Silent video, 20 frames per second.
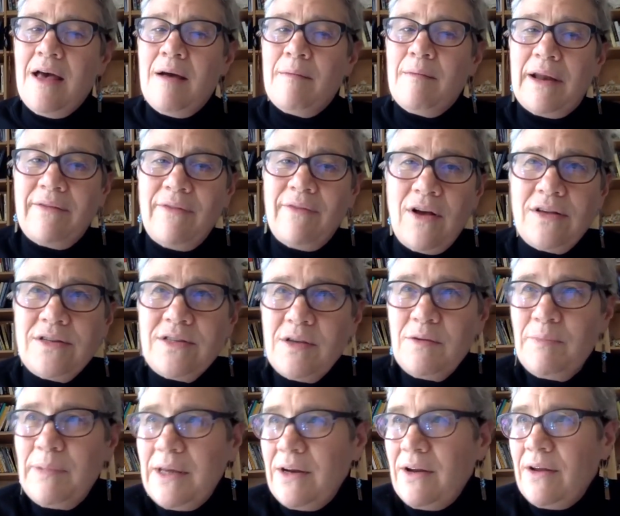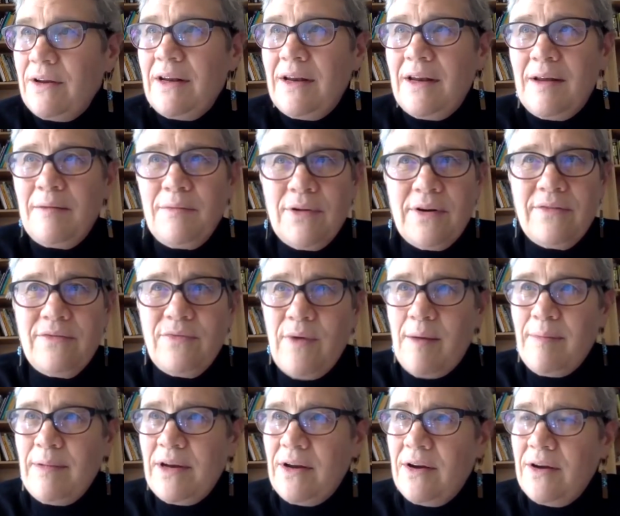But I've also been on a number of
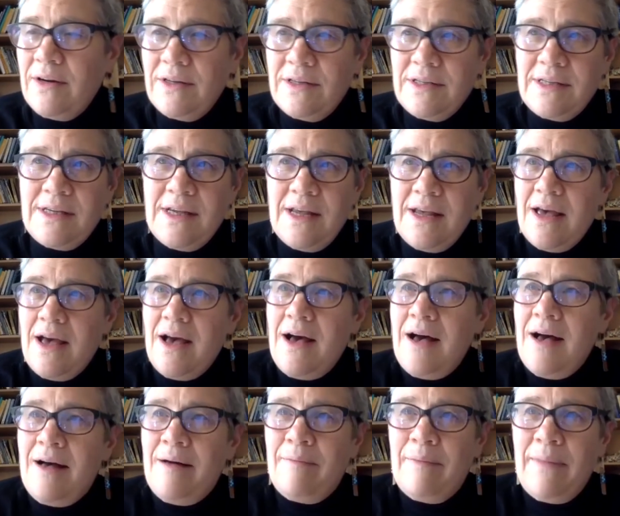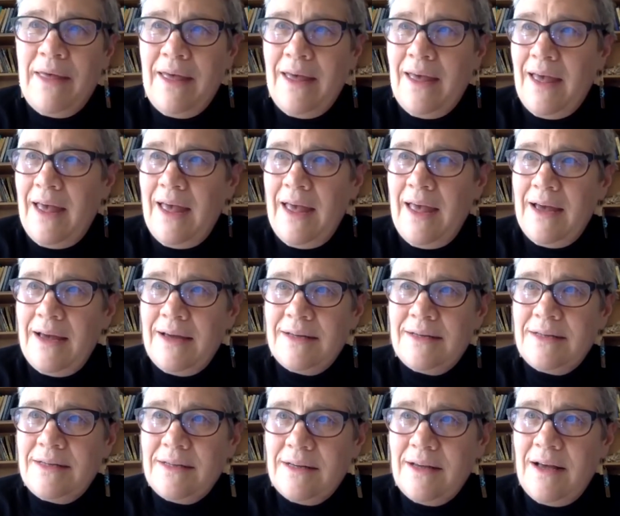webinars um,
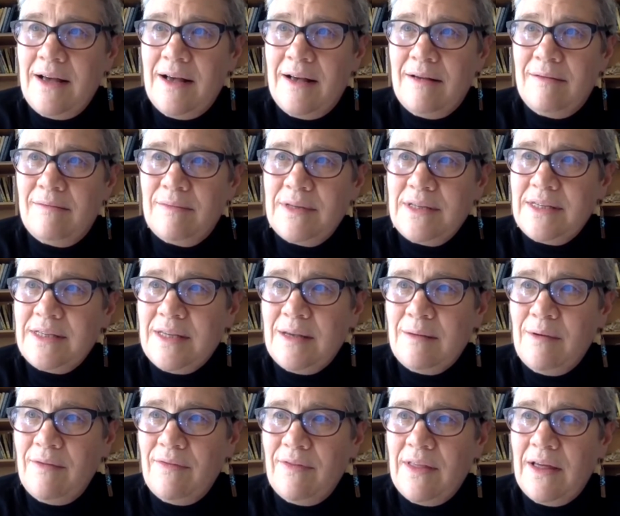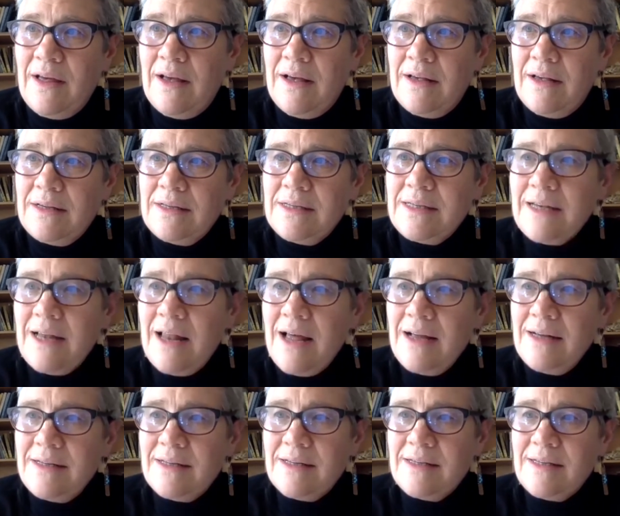and um, some of the
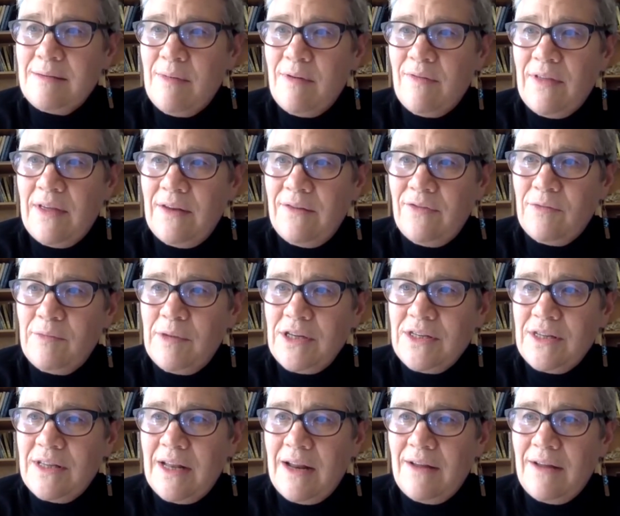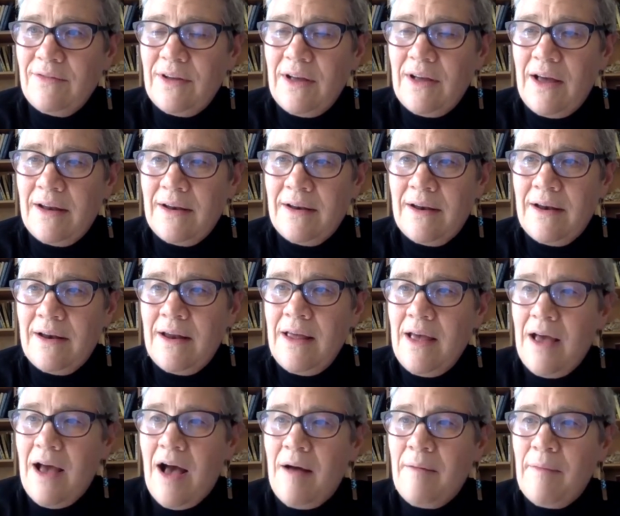slides and some of the information that I've gotten
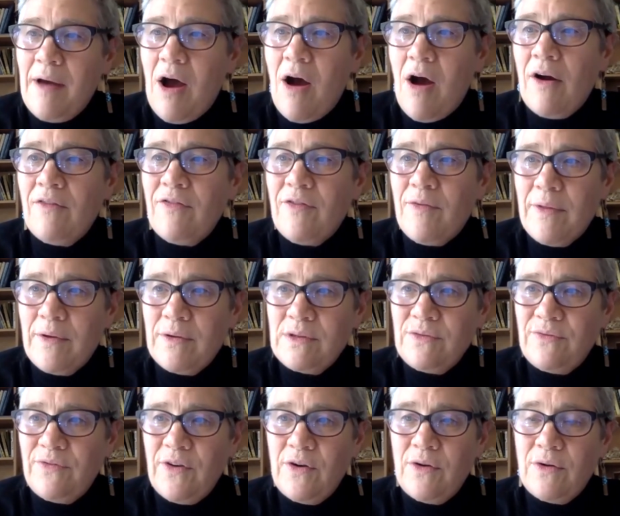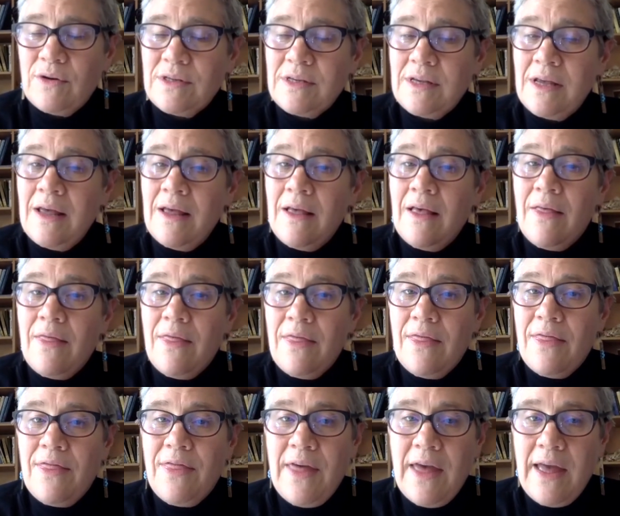um, are from those folks.
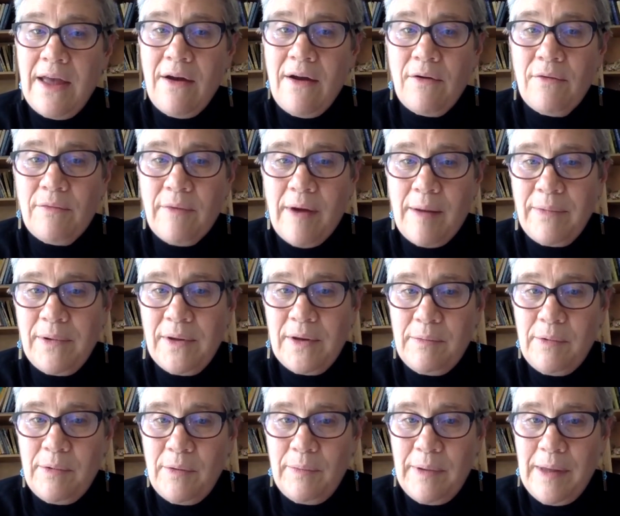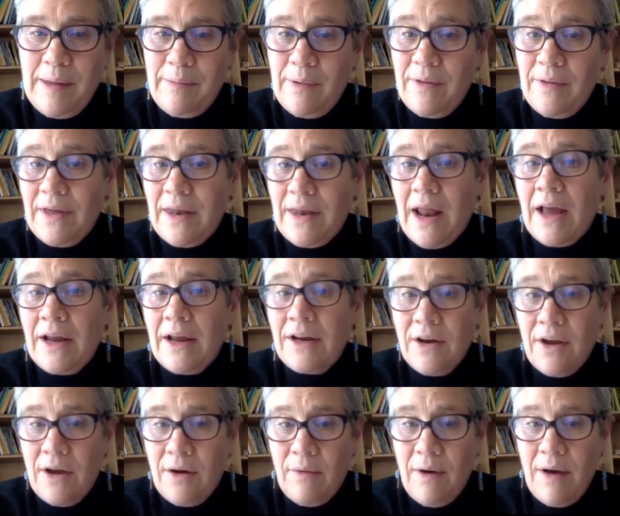They are reputable people that I
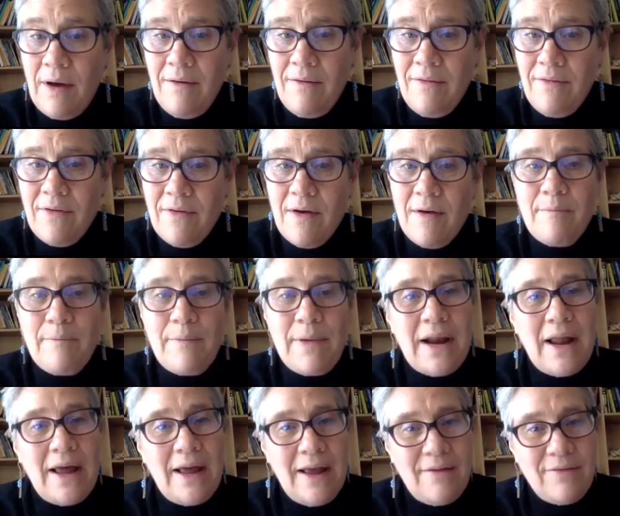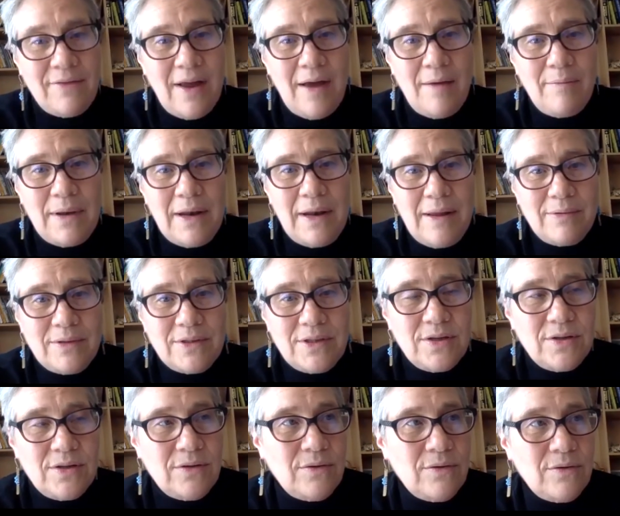know of, but I have not been able
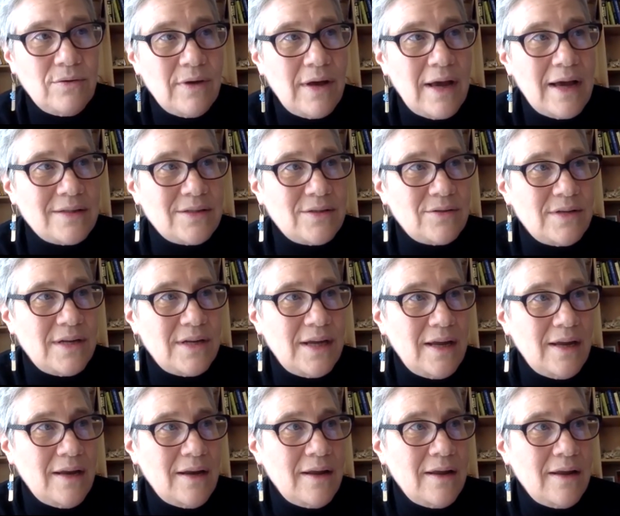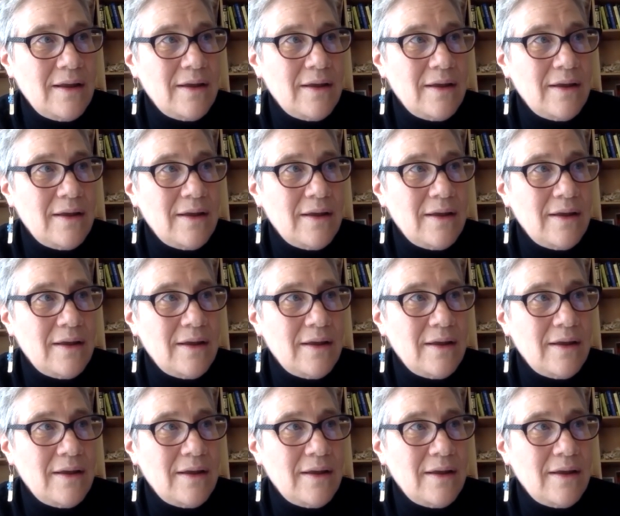to ascertain